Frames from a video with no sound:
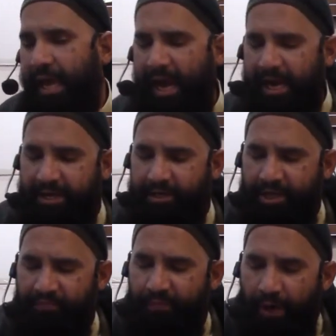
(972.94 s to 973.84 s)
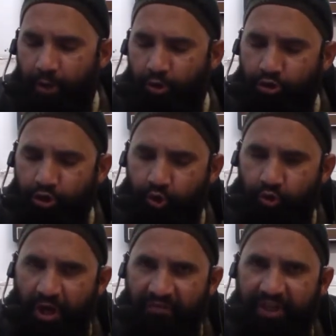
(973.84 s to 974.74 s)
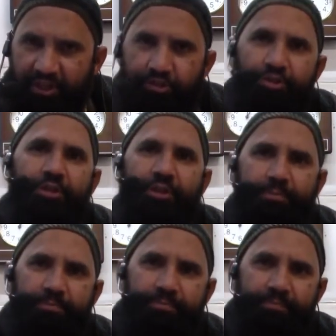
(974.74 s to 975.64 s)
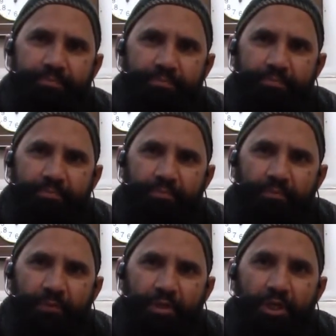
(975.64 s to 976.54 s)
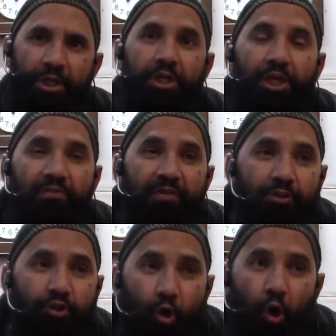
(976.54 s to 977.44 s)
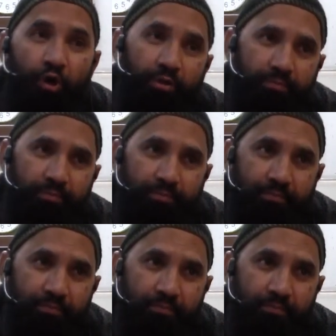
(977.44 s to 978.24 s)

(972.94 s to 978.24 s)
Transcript: And he followed the Sunnah very strictly. He was known